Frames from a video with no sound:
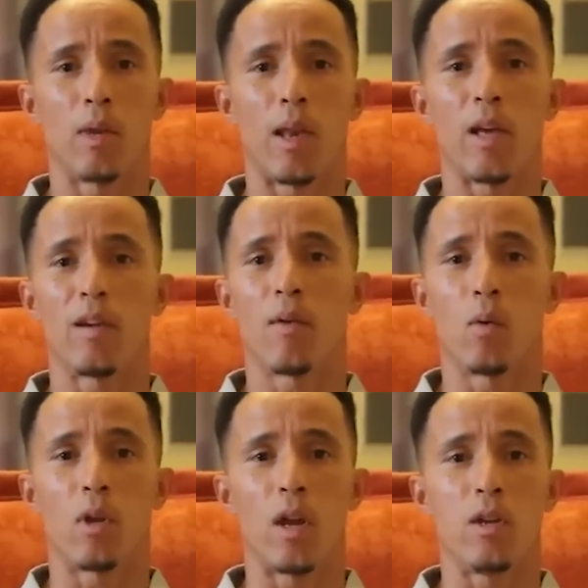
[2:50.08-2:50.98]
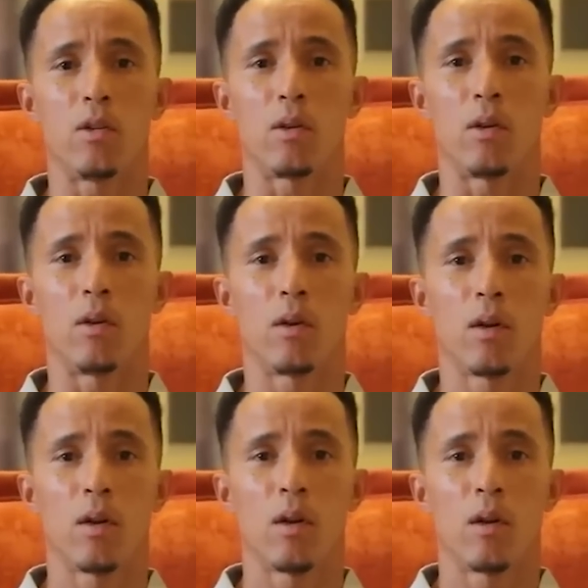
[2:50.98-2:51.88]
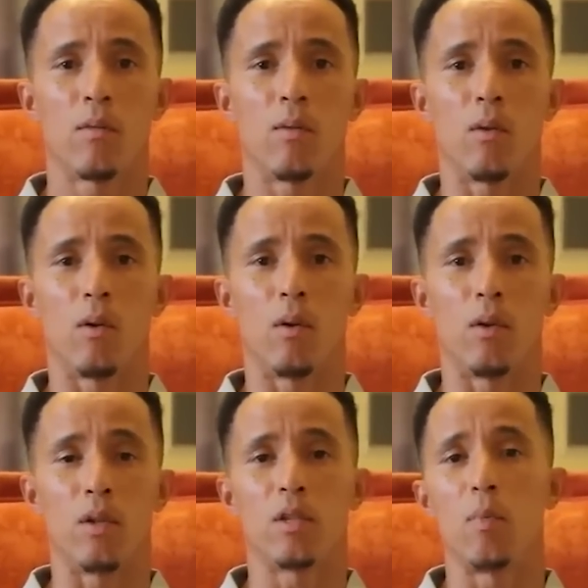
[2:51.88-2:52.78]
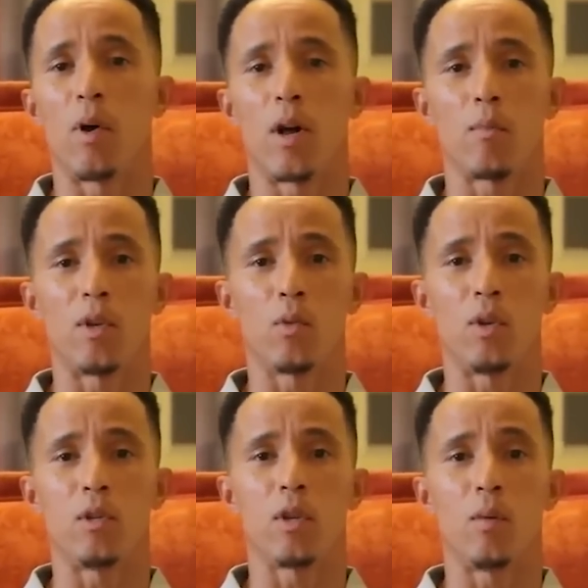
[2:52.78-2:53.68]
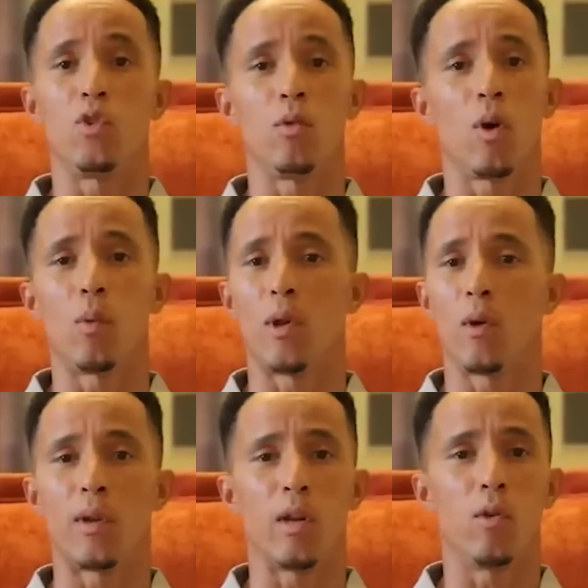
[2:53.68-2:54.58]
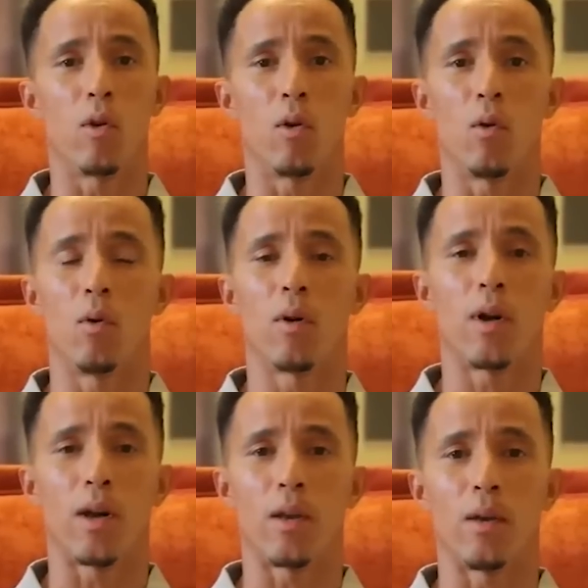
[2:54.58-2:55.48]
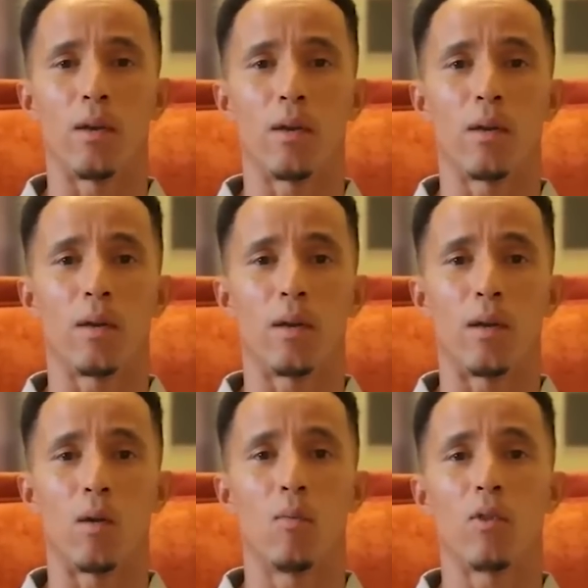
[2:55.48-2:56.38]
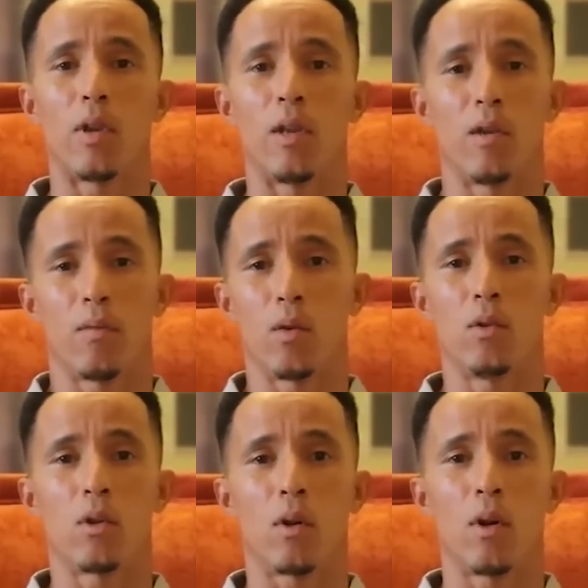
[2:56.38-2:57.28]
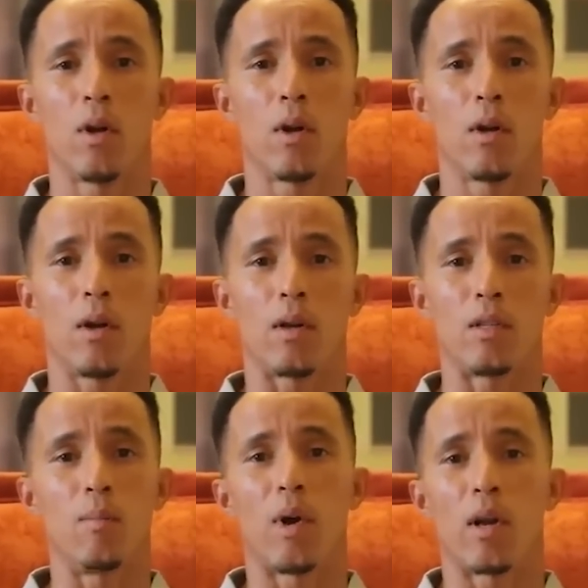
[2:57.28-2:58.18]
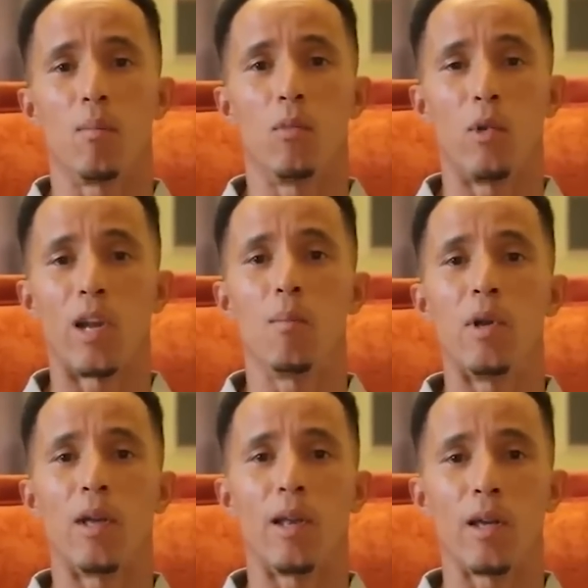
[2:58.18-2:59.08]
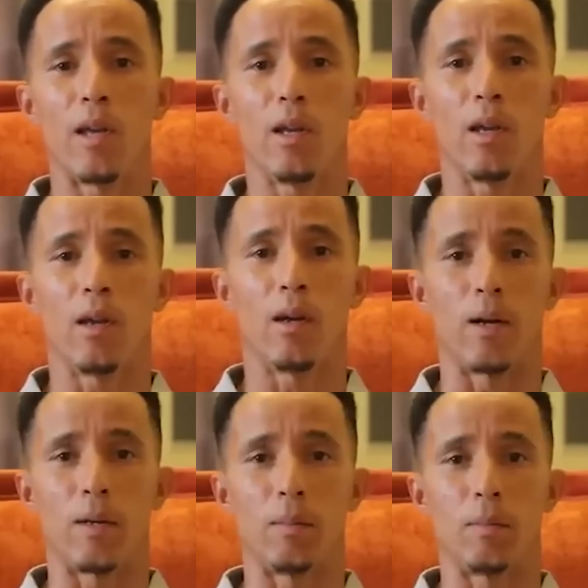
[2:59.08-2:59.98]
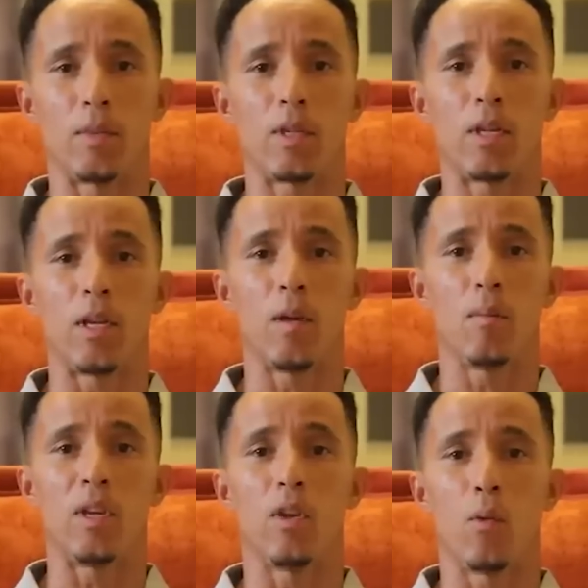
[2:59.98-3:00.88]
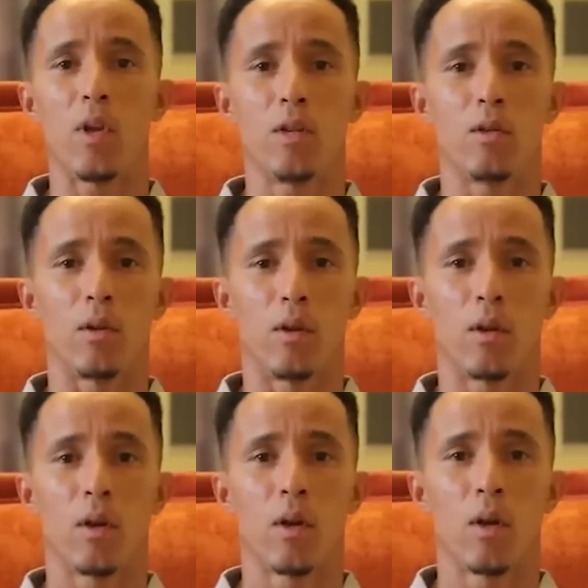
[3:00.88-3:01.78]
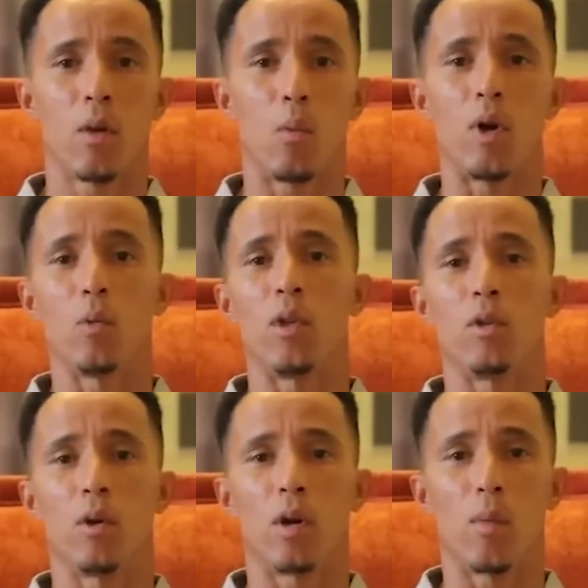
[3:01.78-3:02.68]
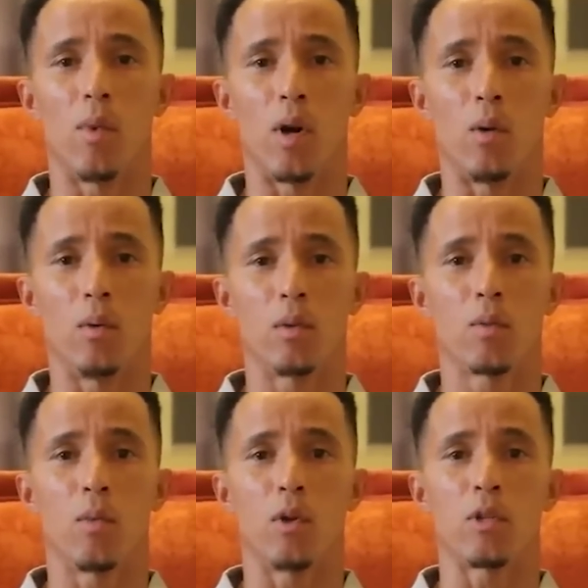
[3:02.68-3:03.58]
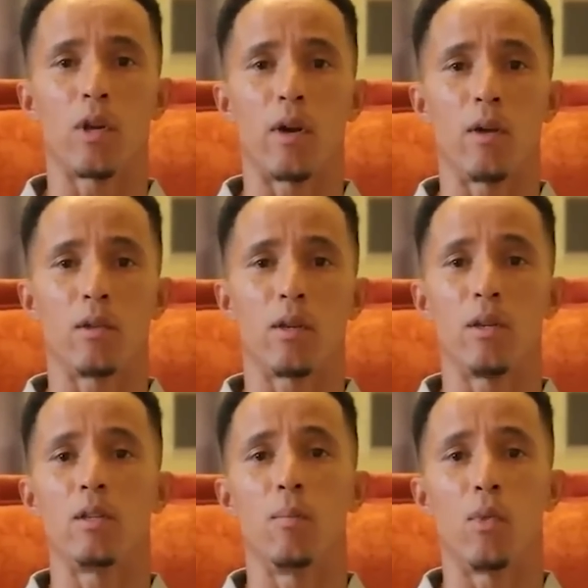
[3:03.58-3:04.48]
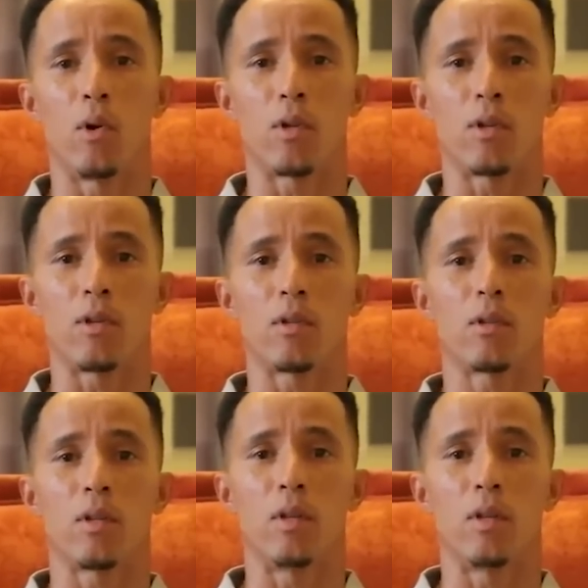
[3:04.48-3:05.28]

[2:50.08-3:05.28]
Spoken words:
lay a foundation for this department, which I'm sure will only grow, and hopefully in the future Simba can really be a leading team in the region when we talk about sports science and its importance